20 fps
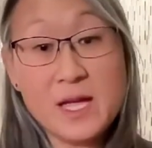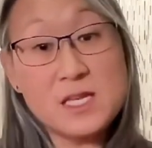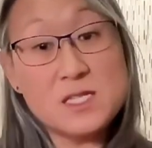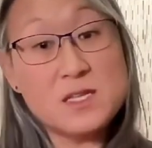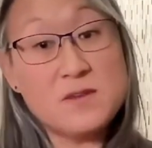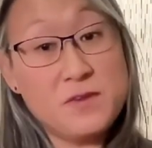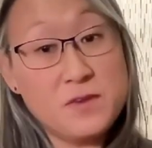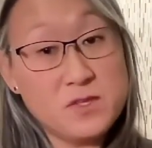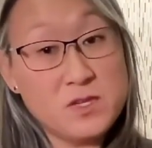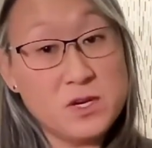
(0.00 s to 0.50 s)
because
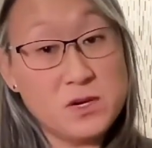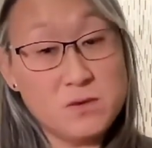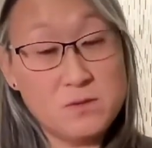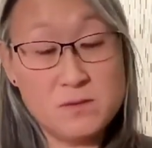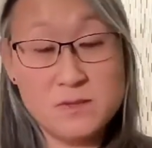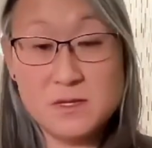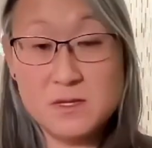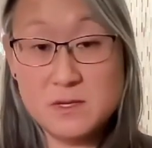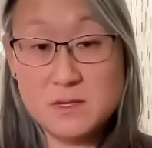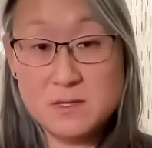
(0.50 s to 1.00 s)
if you
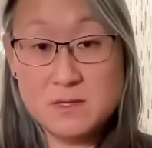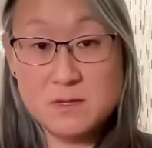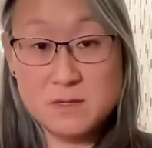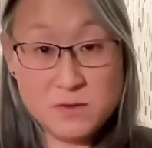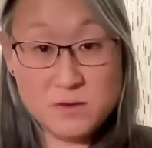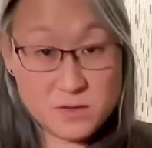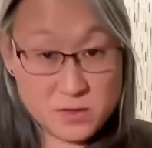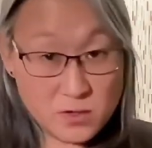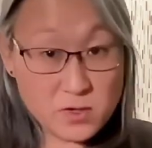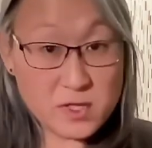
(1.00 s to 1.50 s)
don't,
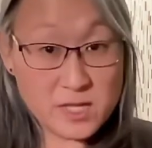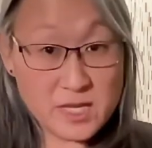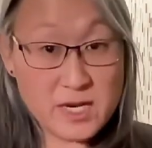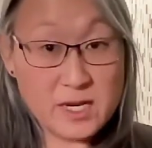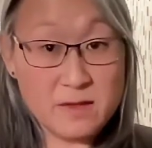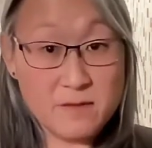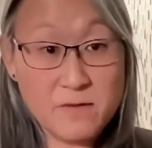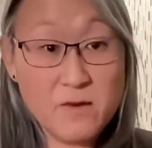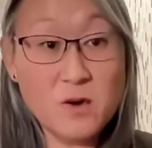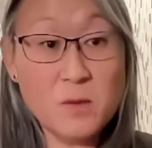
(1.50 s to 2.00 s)
you're
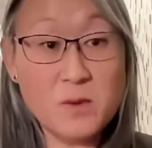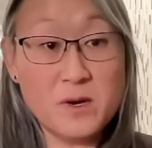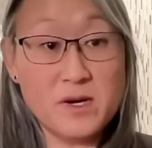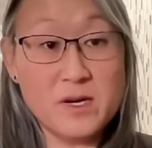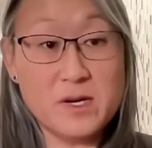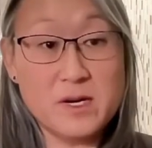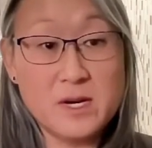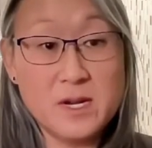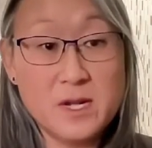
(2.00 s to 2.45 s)
leaning forward.